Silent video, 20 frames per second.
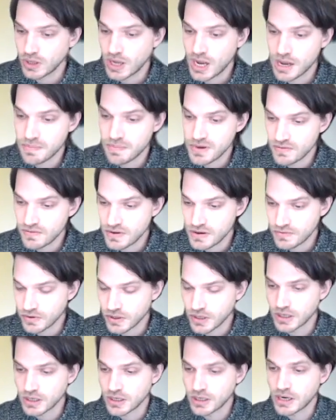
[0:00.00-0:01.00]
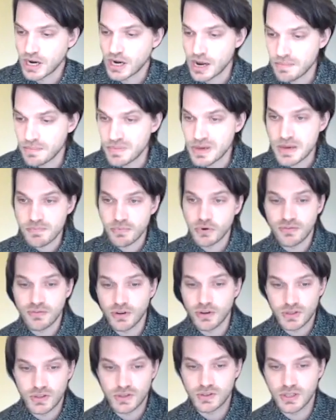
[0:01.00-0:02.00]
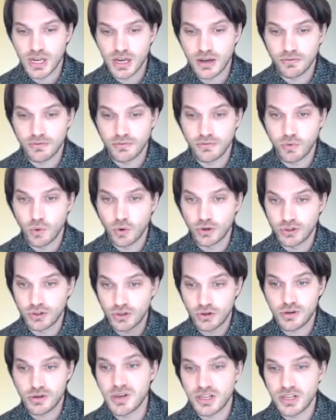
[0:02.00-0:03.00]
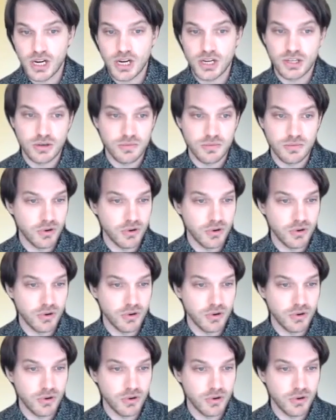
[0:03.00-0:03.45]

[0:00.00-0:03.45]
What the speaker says: IP prefixes now for documentation,